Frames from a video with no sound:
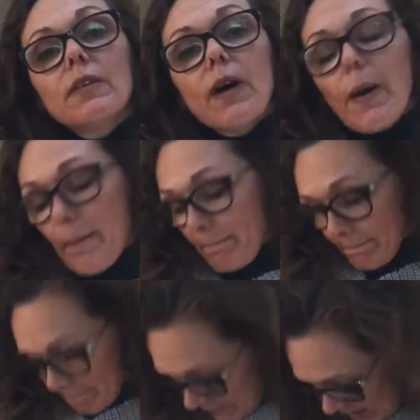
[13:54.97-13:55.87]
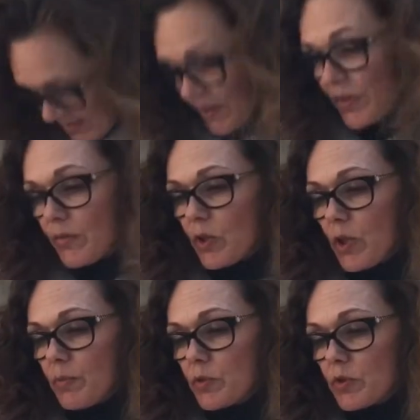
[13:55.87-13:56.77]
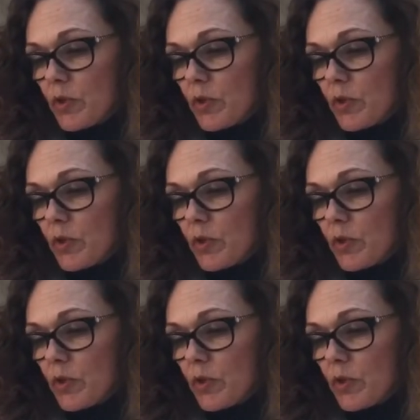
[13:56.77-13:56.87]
7 of Cups.